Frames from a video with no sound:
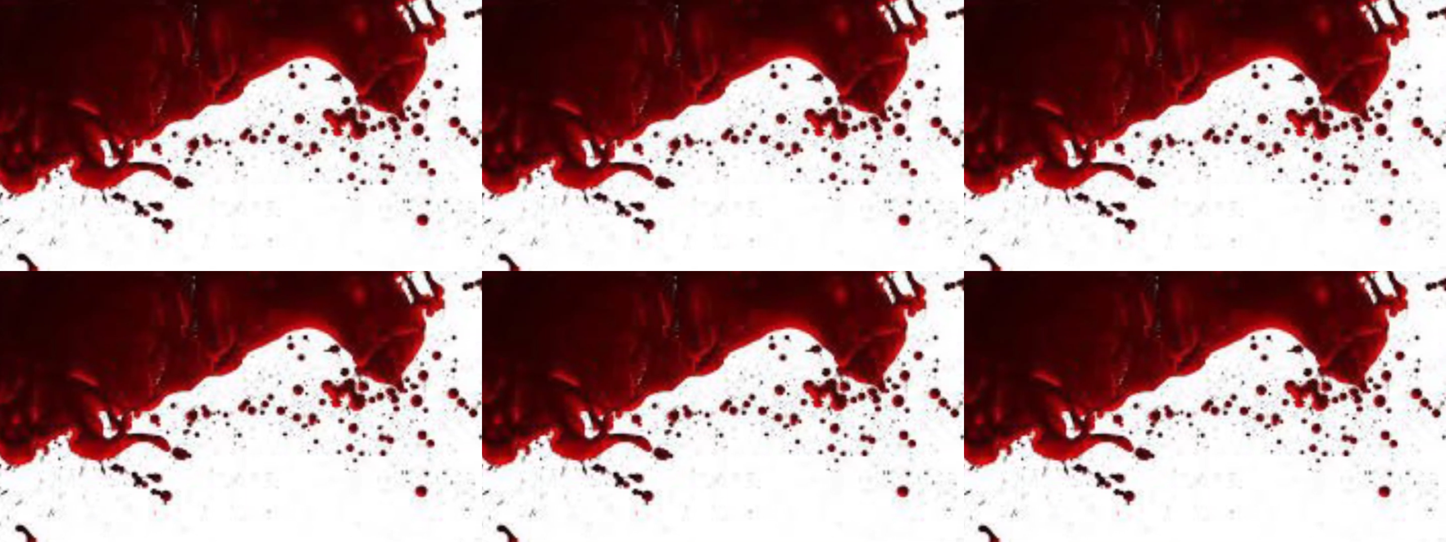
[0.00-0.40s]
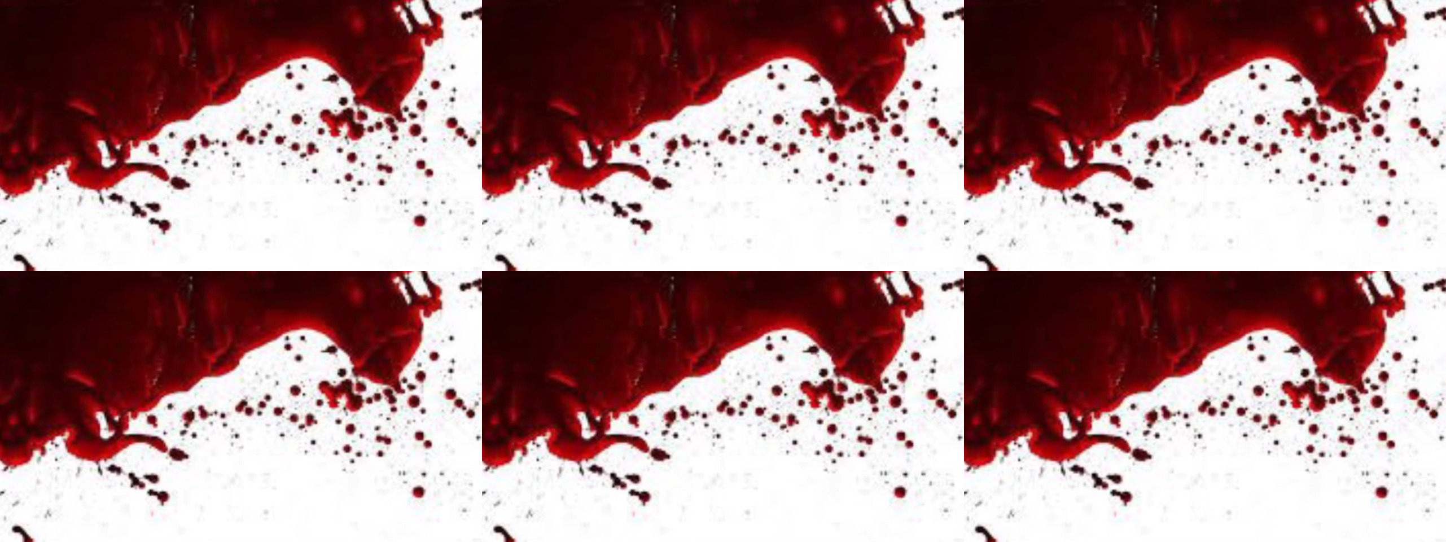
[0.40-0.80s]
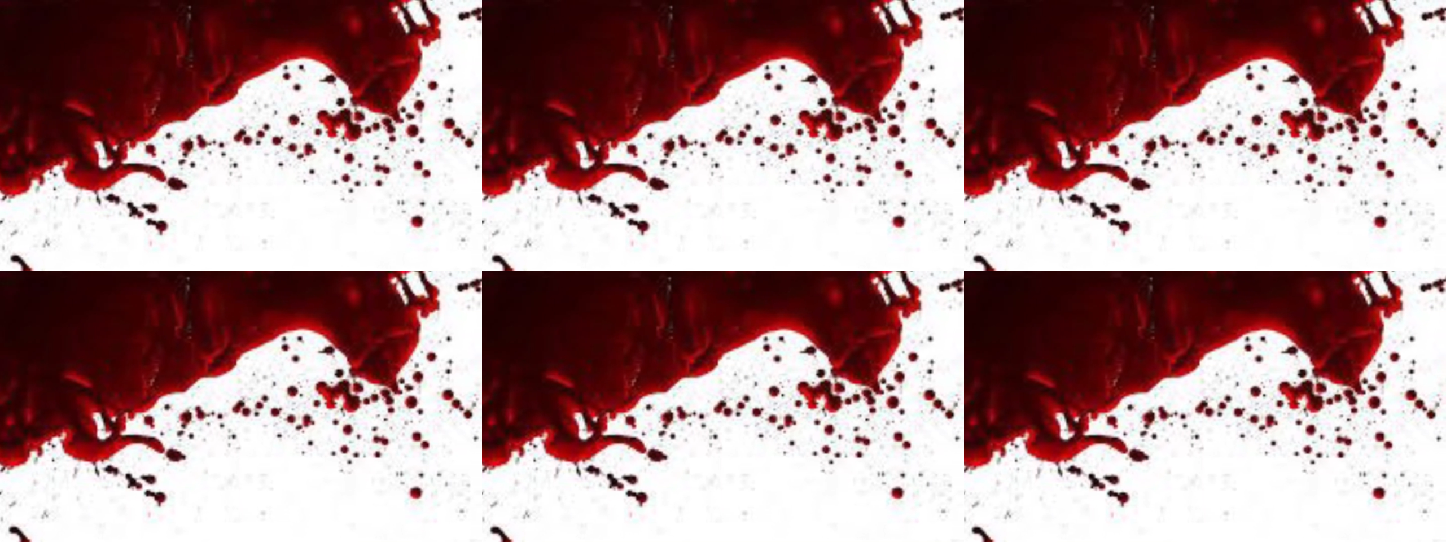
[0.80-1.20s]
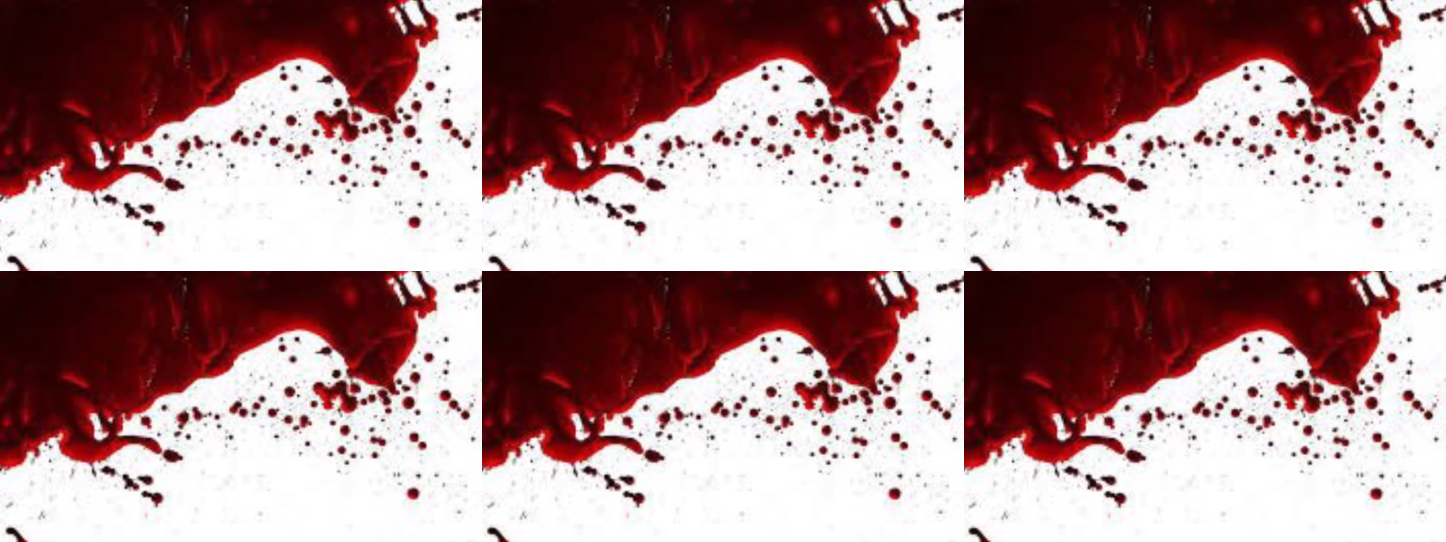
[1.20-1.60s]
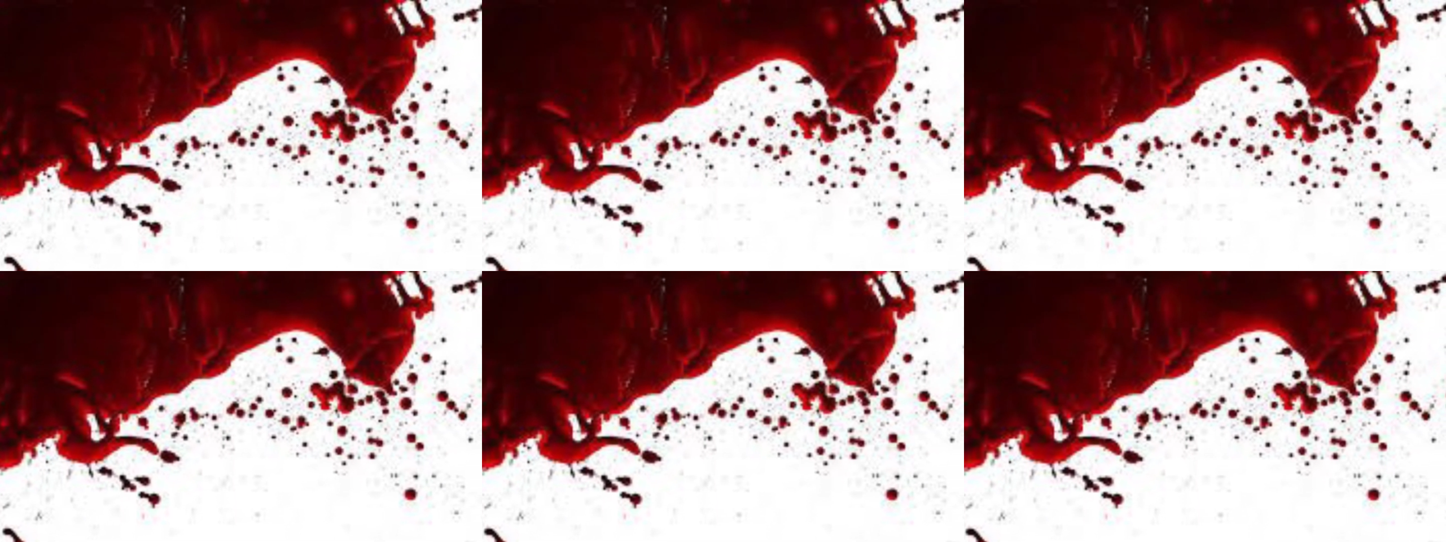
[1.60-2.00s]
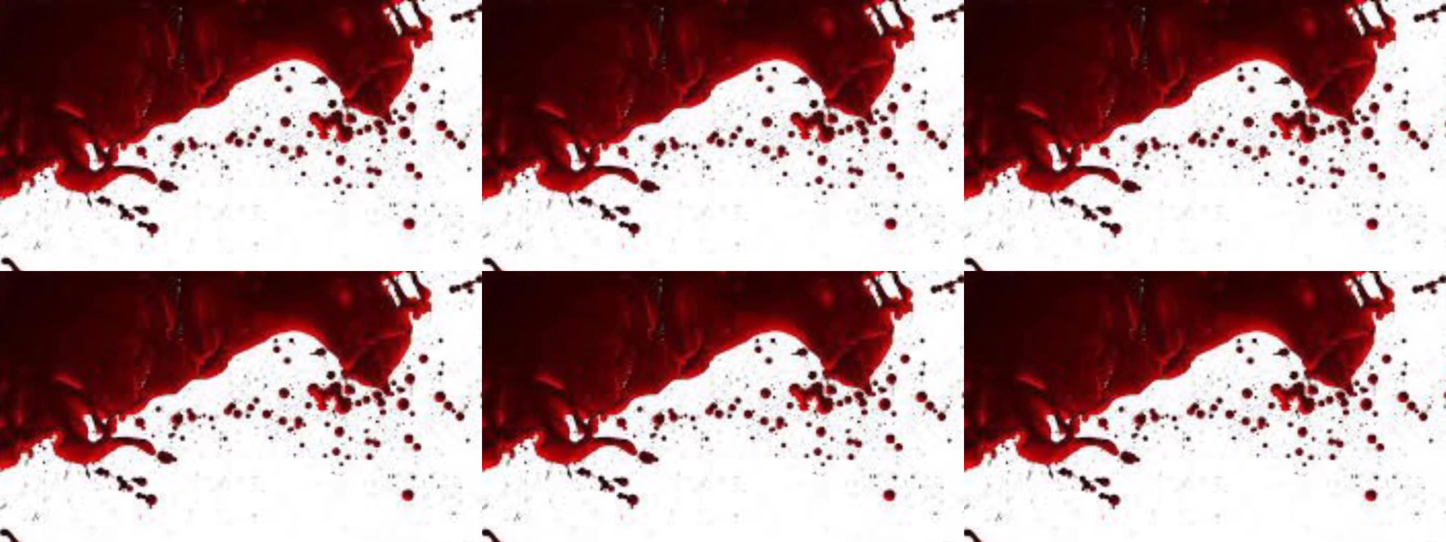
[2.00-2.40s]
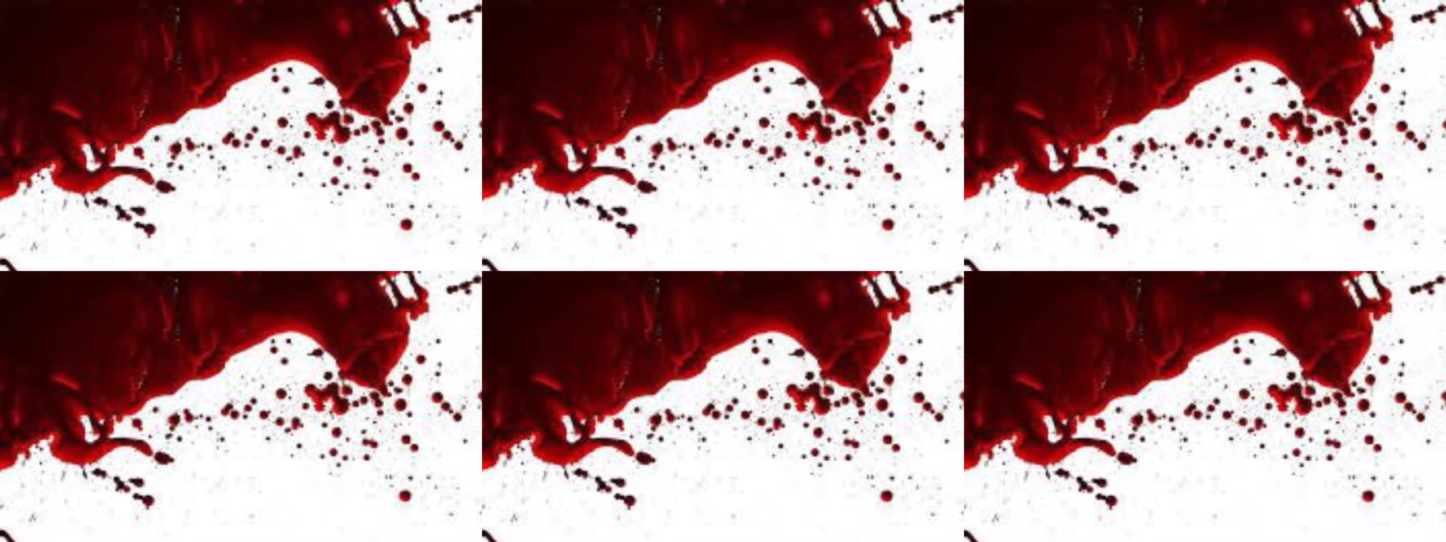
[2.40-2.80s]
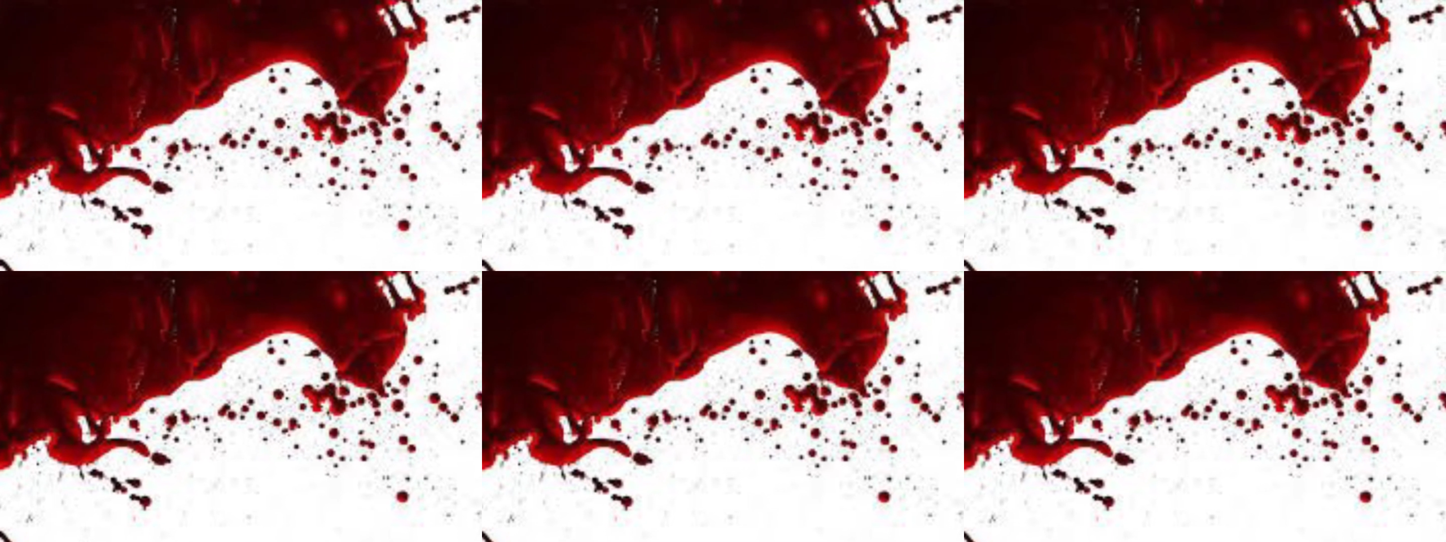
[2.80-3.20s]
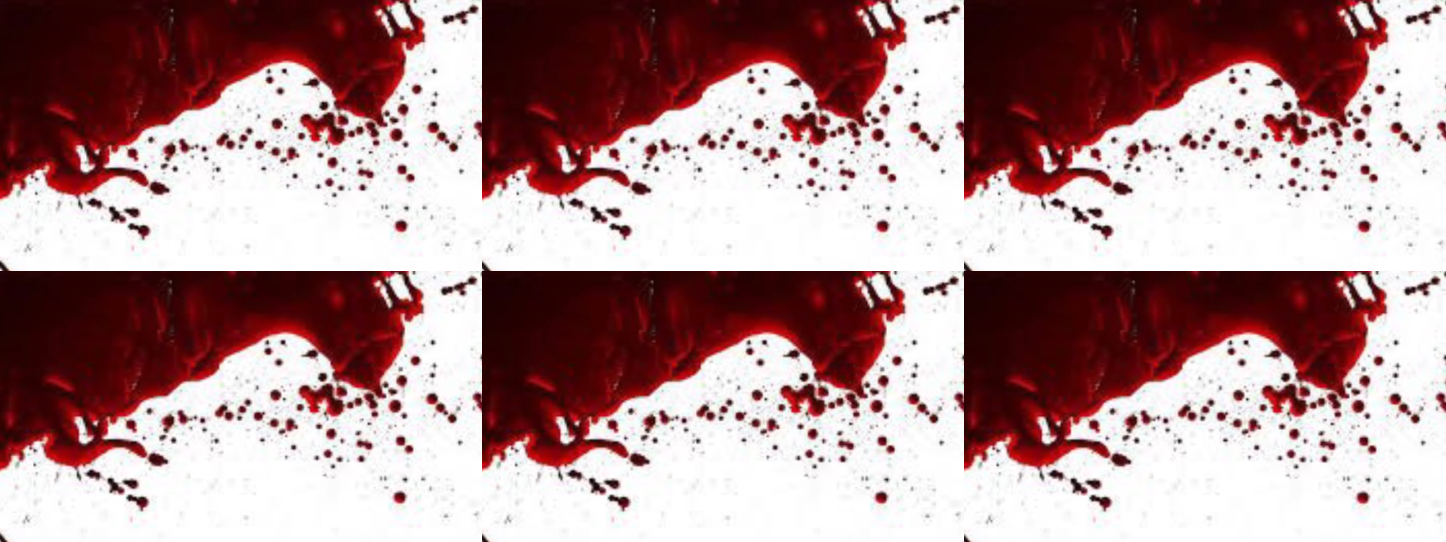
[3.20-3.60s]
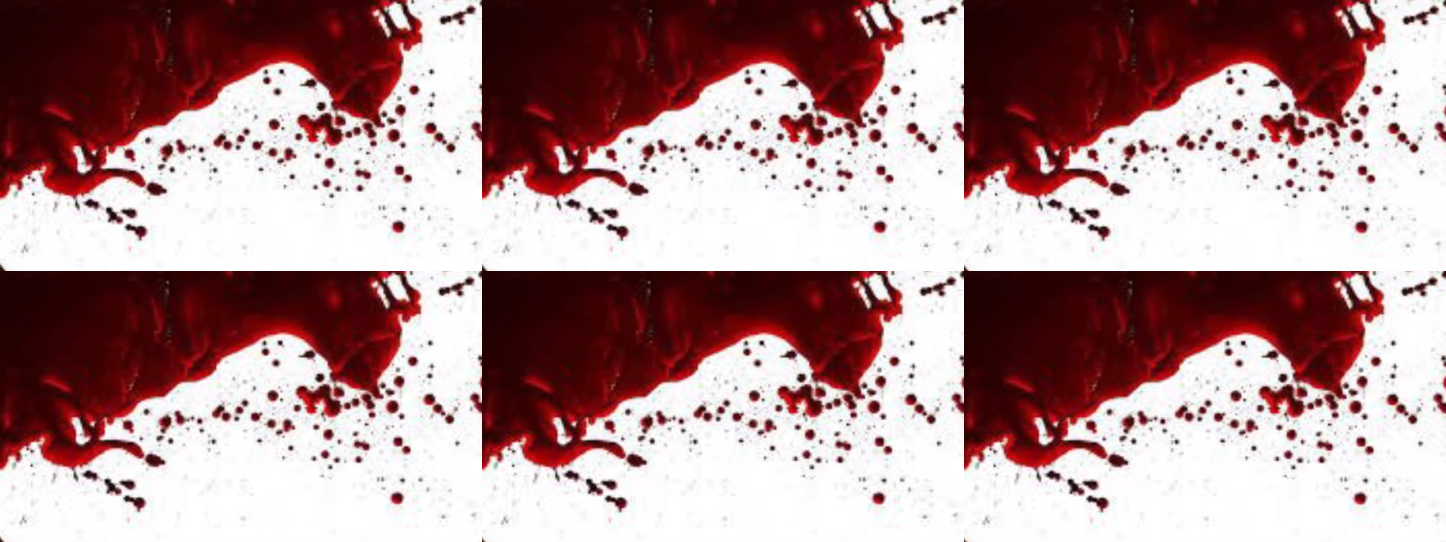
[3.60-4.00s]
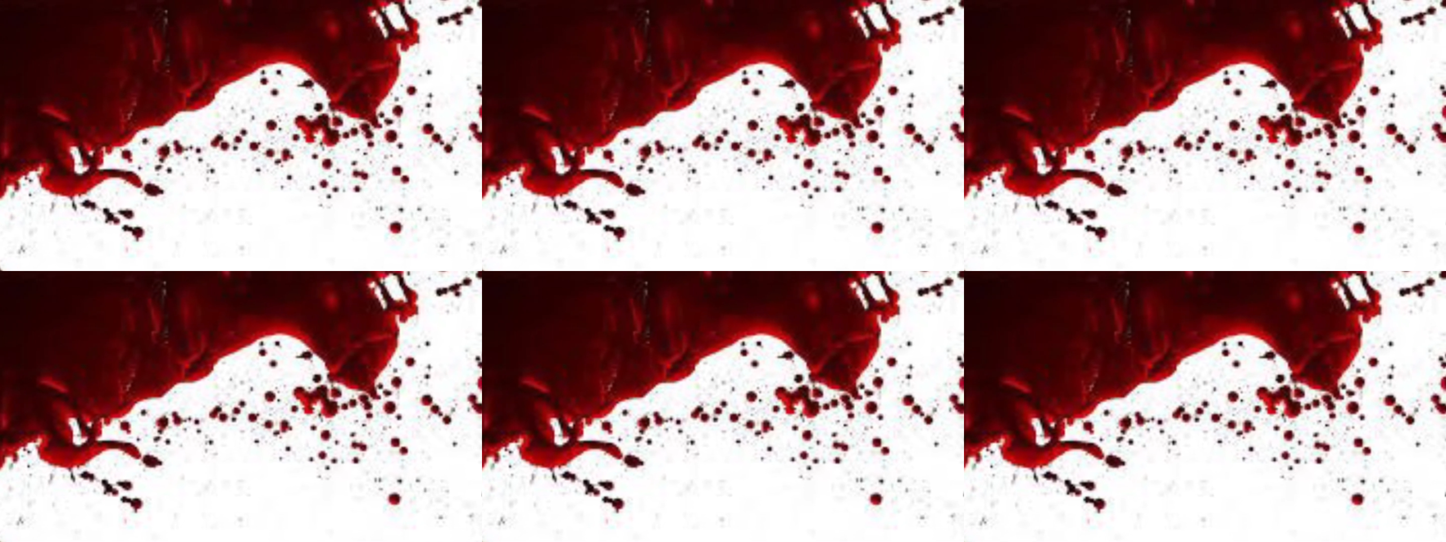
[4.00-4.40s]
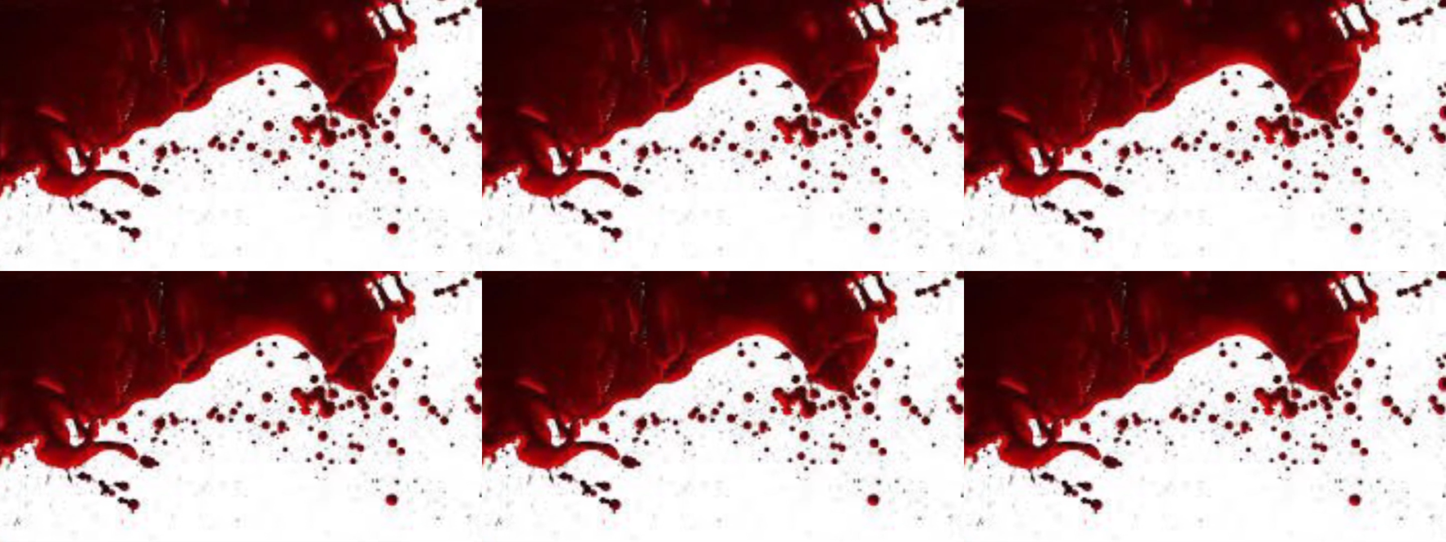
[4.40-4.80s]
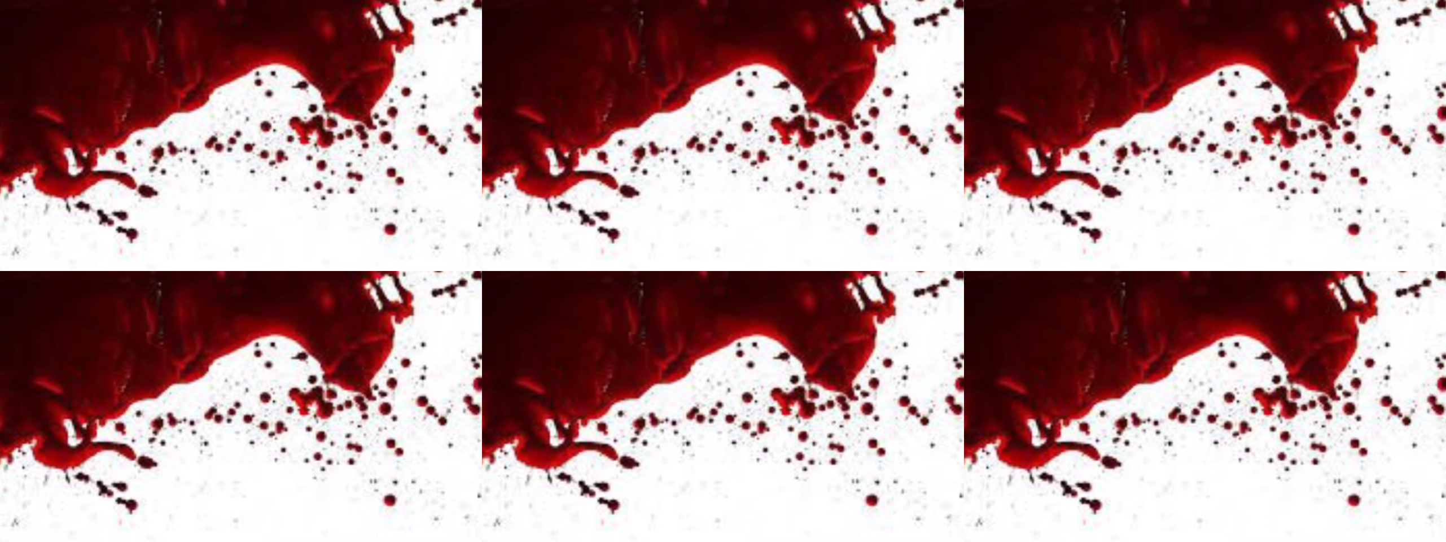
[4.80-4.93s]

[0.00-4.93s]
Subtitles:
[unreadable: no face in view]